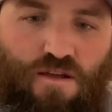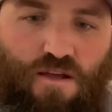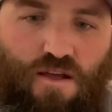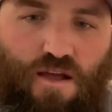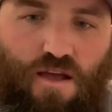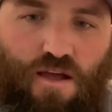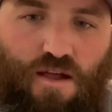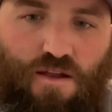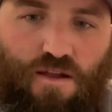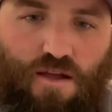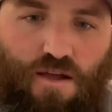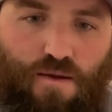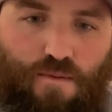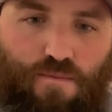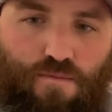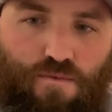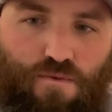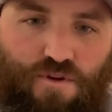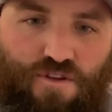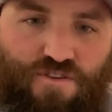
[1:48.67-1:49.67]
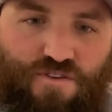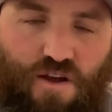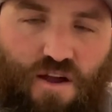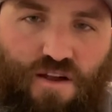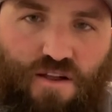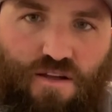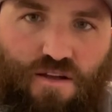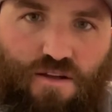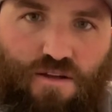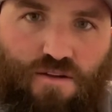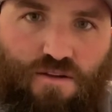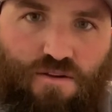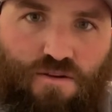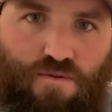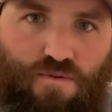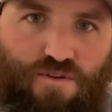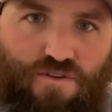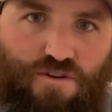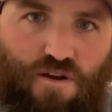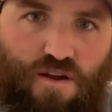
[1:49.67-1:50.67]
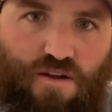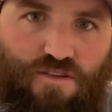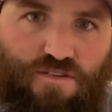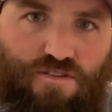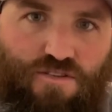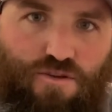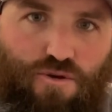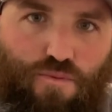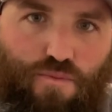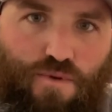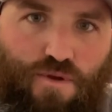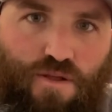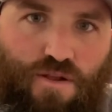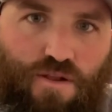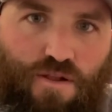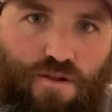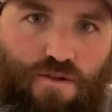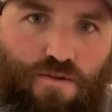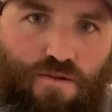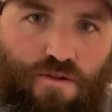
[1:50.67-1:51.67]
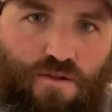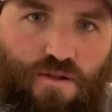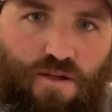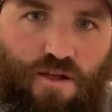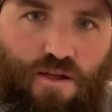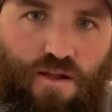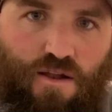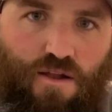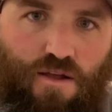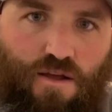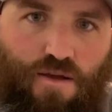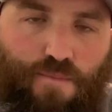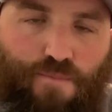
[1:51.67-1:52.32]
9/11. And we try to scoop in and